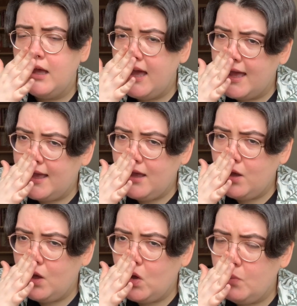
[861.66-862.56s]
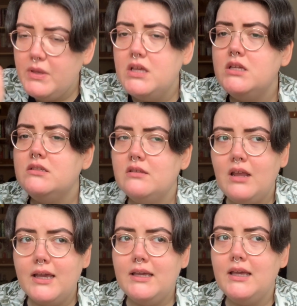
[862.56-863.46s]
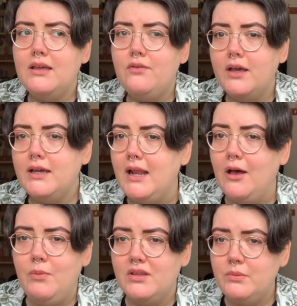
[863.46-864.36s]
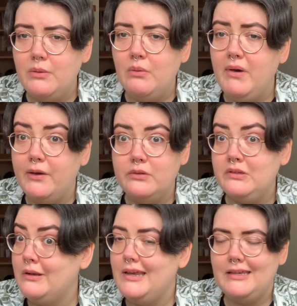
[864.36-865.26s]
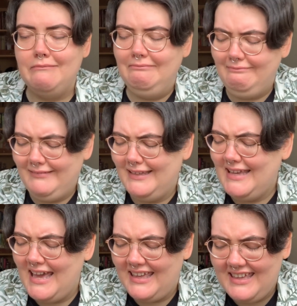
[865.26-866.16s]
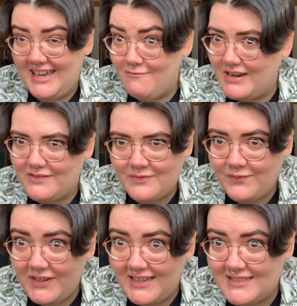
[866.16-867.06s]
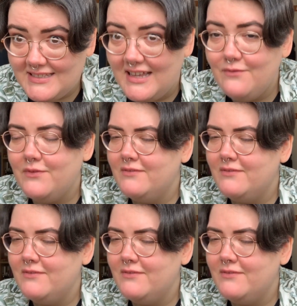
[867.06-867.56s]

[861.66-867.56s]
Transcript: Help. So like if I can help other people by also like getting rid of some bugging stuff,